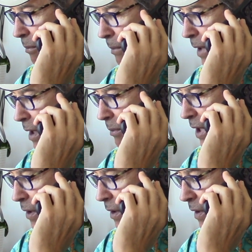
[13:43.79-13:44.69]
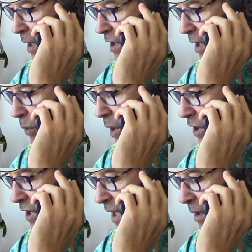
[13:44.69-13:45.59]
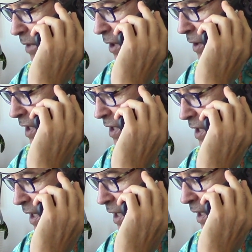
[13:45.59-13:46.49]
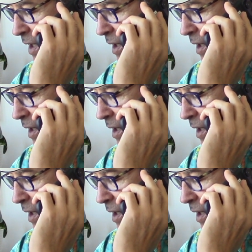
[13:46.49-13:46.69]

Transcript: millimeter, that's like 1 centimeter, that's like